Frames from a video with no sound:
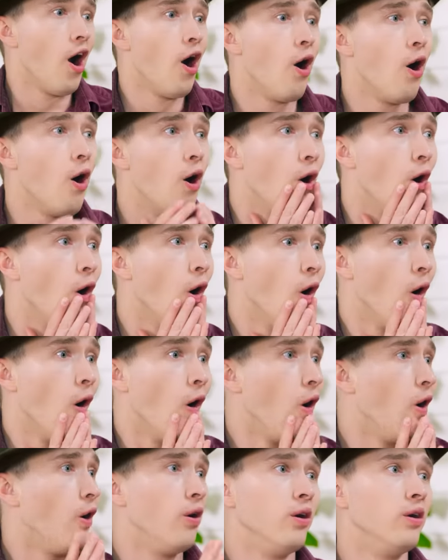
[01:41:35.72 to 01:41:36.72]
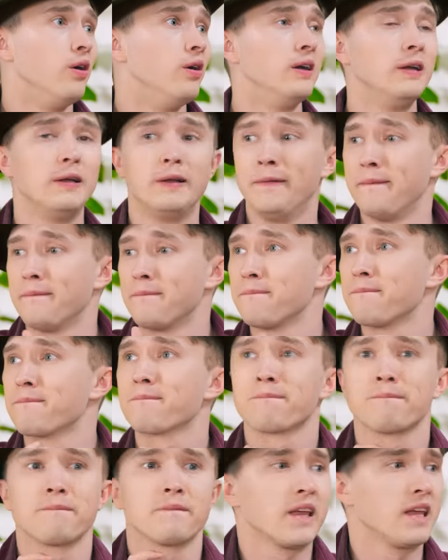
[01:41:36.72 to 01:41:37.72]
Such beauty!
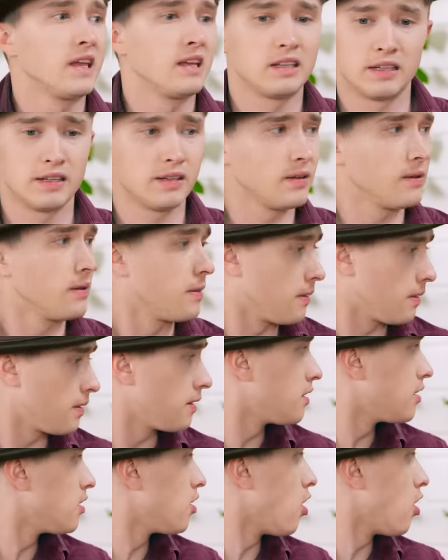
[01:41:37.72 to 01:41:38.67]
I have to get her